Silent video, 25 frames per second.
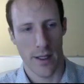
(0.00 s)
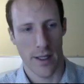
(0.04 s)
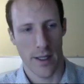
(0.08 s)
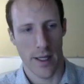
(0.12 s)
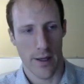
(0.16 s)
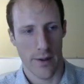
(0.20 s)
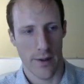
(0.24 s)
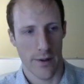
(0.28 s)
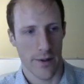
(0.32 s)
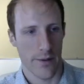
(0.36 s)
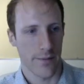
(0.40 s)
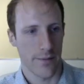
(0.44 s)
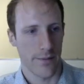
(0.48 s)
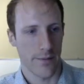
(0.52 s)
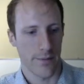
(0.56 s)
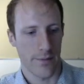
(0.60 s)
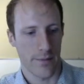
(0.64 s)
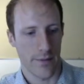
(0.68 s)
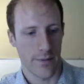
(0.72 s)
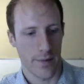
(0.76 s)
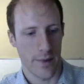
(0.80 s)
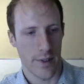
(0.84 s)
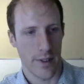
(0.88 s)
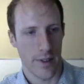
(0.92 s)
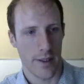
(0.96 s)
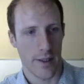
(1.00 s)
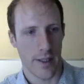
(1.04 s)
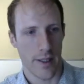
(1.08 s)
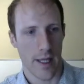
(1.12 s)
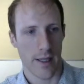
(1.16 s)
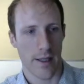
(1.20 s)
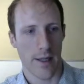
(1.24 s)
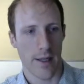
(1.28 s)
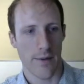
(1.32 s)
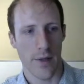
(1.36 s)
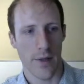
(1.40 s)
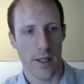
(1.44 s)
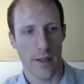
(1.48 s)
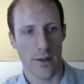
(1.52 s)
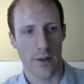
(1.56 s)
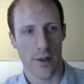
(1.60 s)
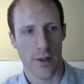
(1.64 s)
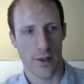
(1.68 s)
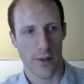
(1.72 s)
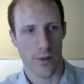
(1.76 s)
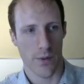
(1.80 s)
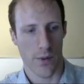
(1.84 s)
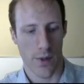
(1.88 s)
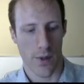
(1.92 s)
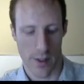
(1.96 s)
Now, that definitely
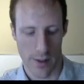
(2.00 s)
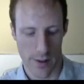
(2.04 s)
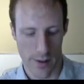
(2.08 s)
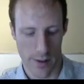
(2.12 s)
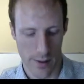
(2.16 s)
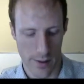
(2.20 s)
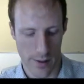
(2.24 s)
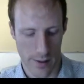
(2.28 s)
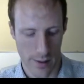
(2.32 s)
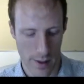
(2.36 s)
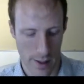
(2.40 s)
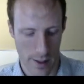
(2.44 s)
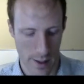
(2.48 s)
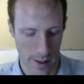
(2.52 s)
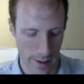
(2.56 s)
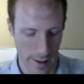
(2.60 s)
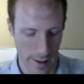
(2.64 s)
looks worse